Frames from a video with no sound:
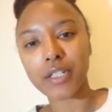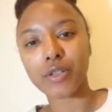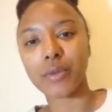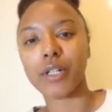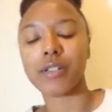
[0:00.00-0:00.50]

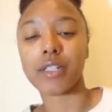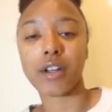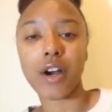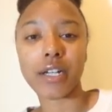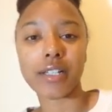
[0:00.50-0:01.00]
Jarrell's an
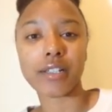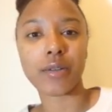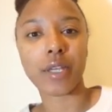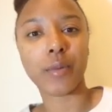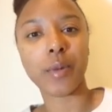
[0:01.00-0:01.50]
artist, so
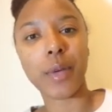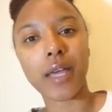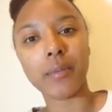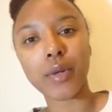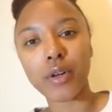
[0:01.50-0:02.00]
he would
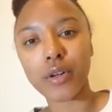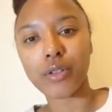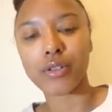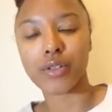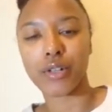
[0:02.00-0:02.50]
paint
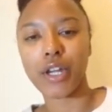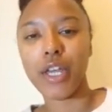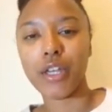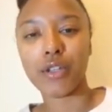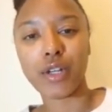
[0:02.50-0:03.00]
murals, or,
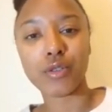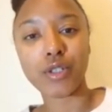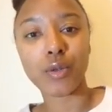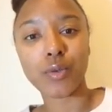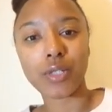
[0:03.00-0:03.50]

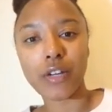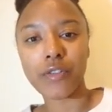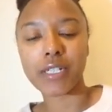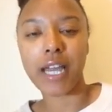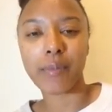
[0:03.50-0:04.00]
do
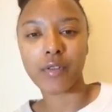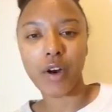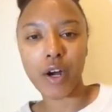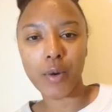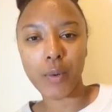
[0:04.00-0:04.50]
different type of
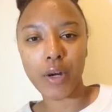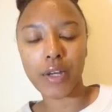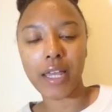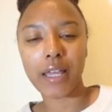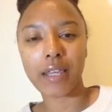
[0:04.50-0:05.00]
artwork.
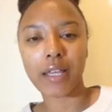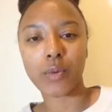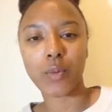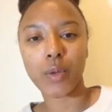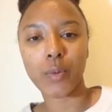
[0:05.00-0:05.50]
And
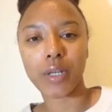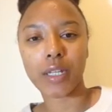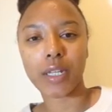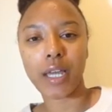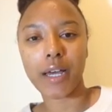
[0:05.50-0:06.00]
then we
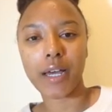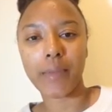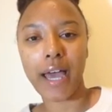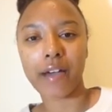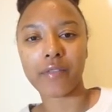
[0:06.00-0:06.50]
would
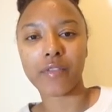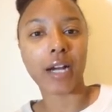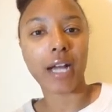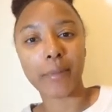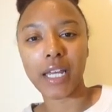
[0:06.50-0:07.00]
have our
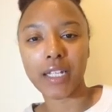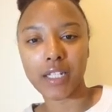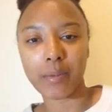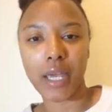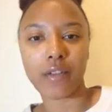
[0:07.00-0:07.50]

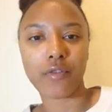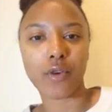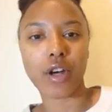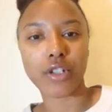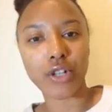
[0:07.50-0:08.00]
accommodation paid for,
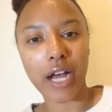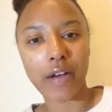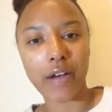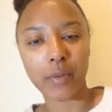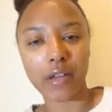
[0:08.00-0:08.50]
our travel
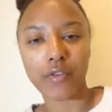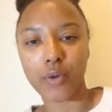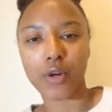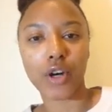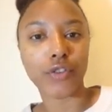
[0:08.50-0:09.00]
paid
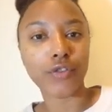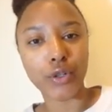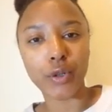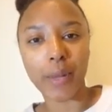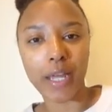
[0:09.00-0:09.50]
for, our
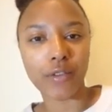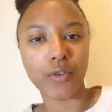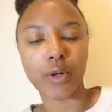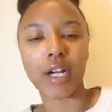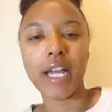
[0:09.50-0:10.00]
food paid
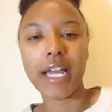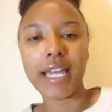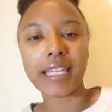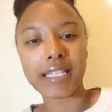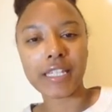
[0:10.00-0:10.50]
for,
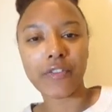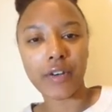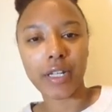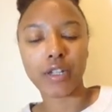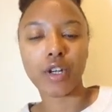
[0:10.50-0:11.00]
these
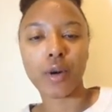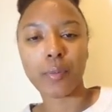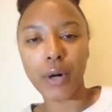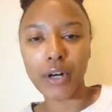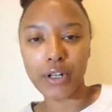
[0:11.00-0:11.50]
different,
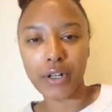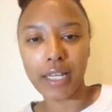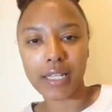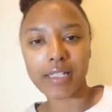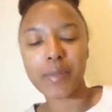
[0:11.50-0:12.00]
bartering
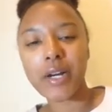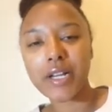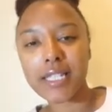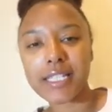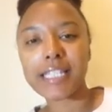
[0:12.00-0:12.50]

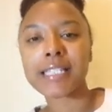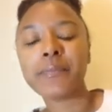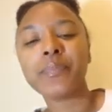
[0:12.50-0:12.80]
experiences.